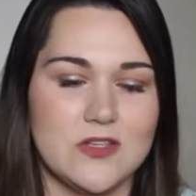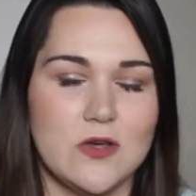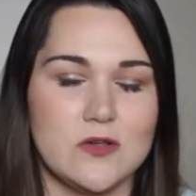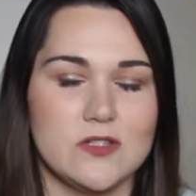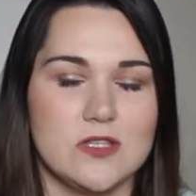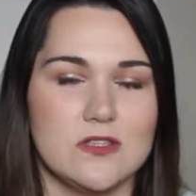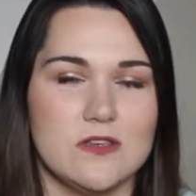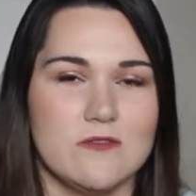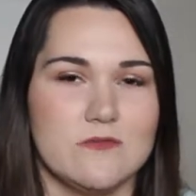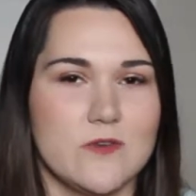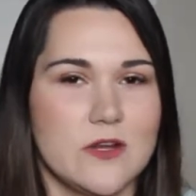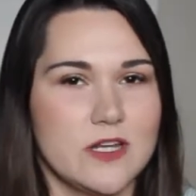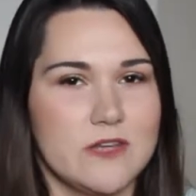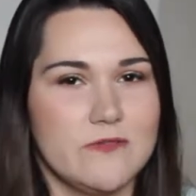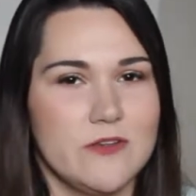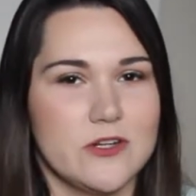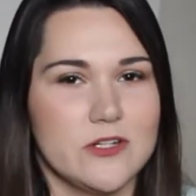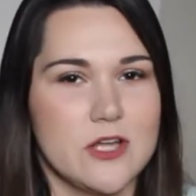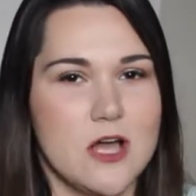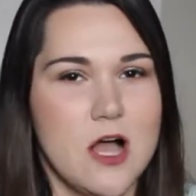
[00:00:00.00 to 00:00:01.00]
goes on the front of
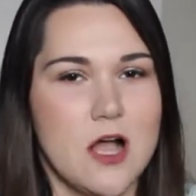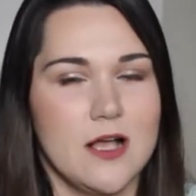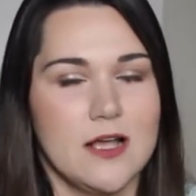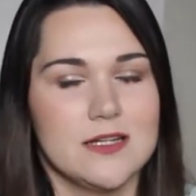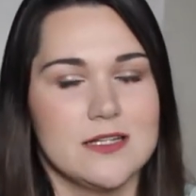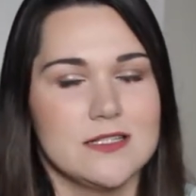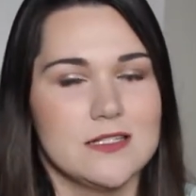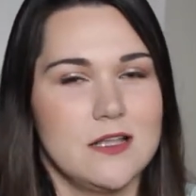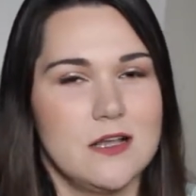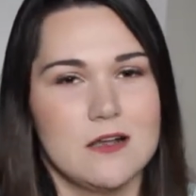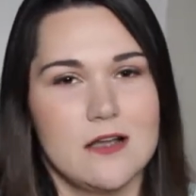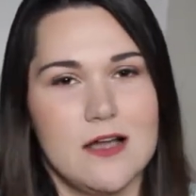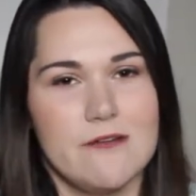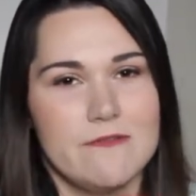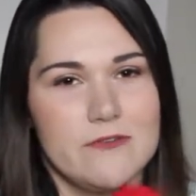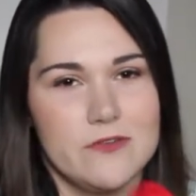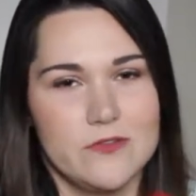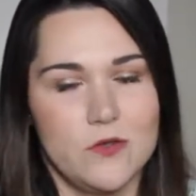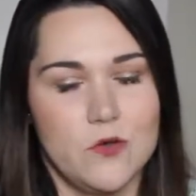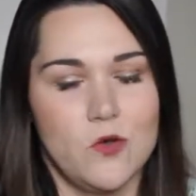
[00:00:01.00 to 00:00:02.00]
your dog. It does not
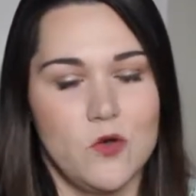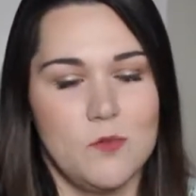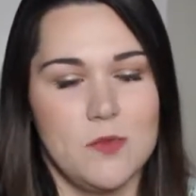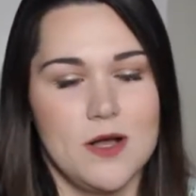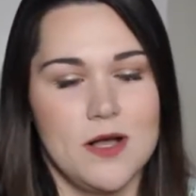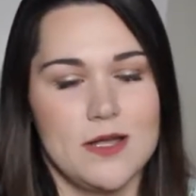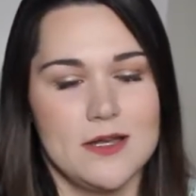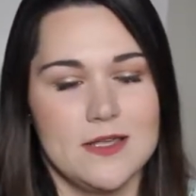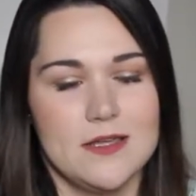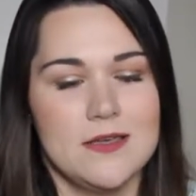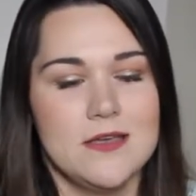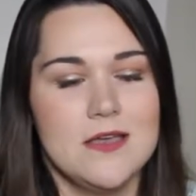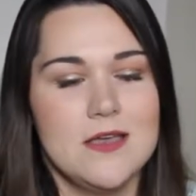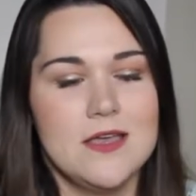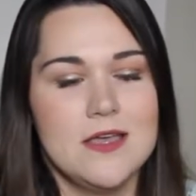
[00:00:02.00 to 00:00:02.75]
cover the whole body.